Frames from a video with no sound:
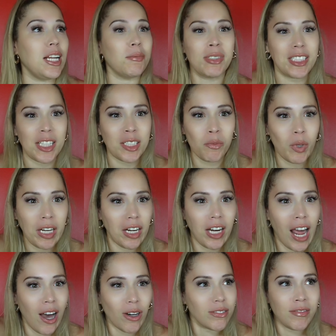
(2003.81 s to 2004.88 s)
I'm sticking with it
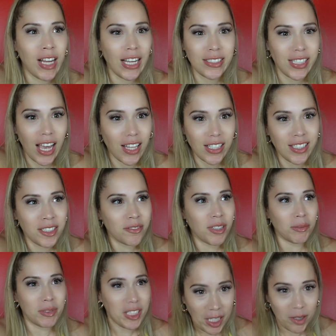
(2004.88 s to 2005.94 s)
now, not Sally. I'm
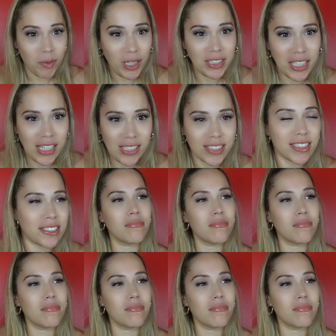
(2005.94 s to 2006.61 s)
sticking with this.